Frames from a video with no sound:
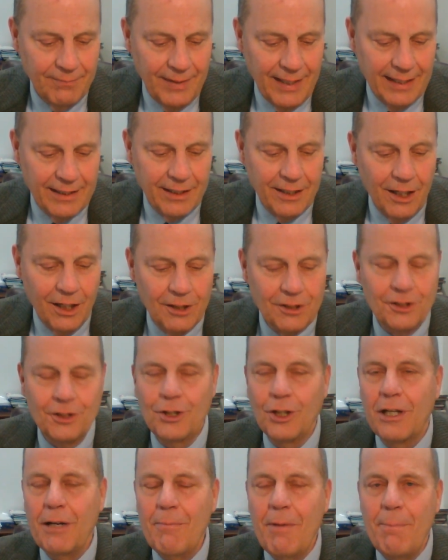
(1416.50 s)
And the guards
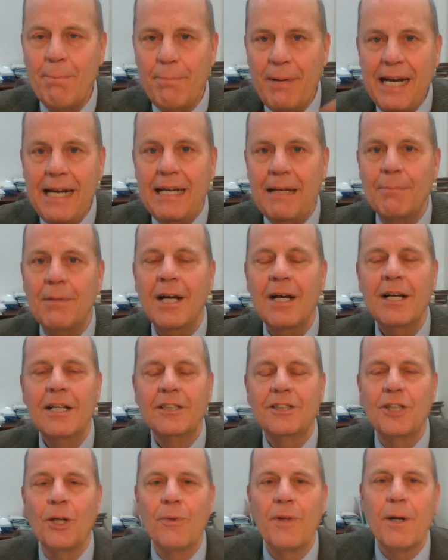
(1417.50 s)
took him and beat him.
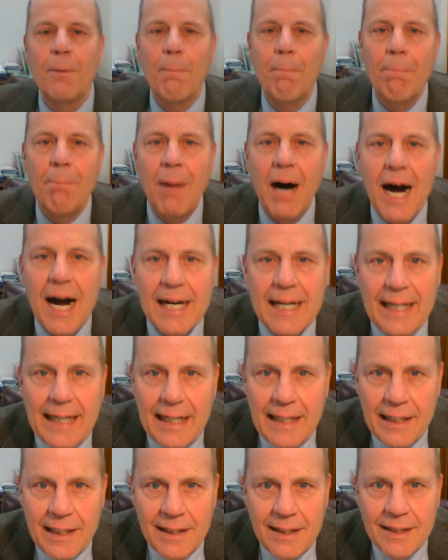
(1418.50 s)
So they're
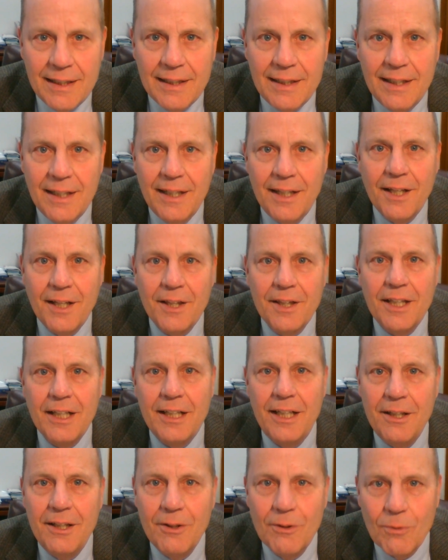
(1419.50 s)
mocking
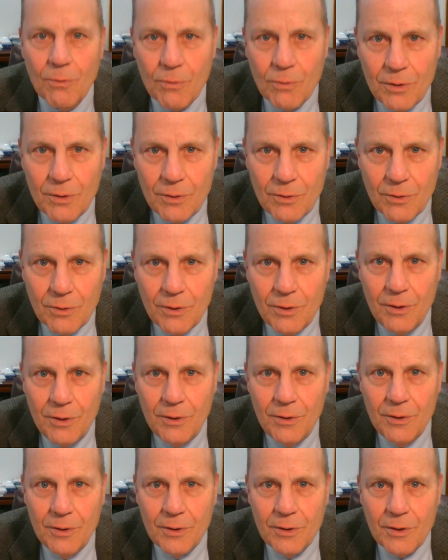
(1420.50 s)
the
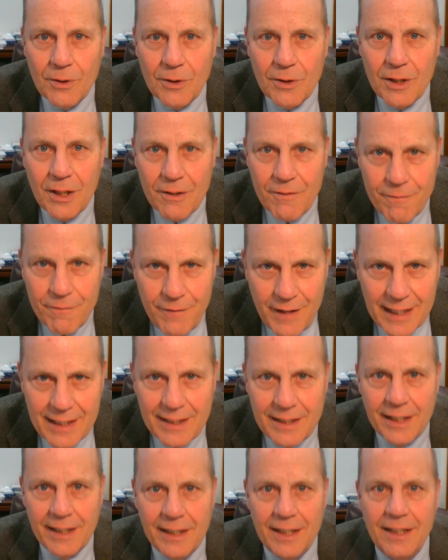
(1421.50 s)

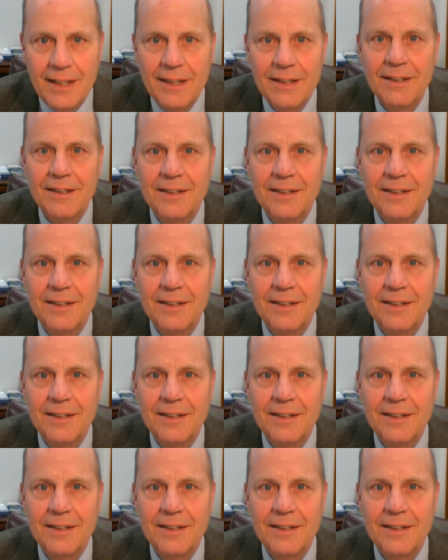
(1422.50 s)
convicted